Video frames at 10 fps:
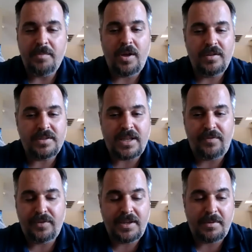the ball is
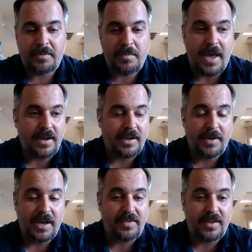definitely coming back. I
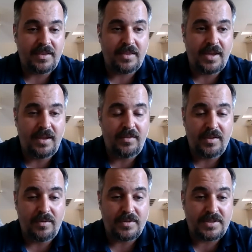mean, I think that
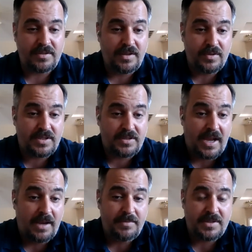there was
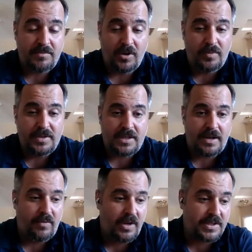times and moments that
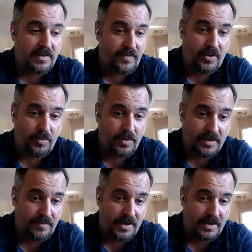I've watched in film where
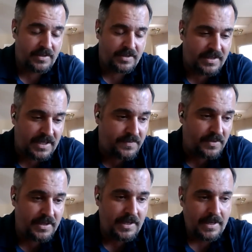they've done it
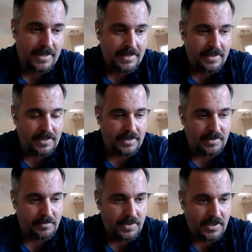successfully.
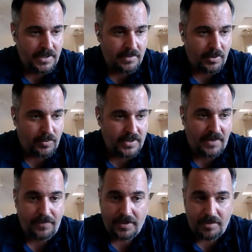But we're
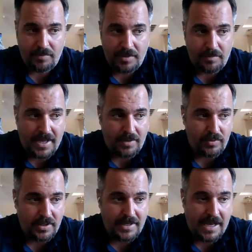definitely going to bring back
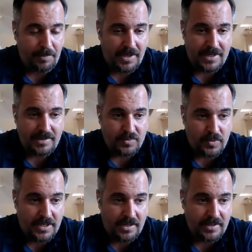what Napa High does
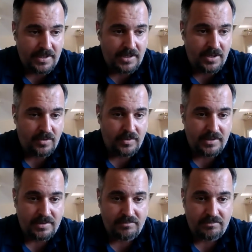well, and
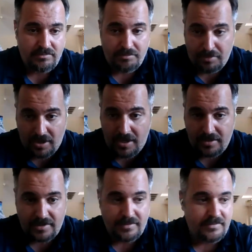it's
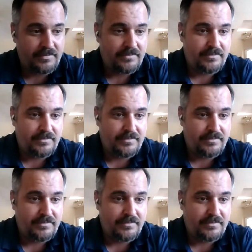block and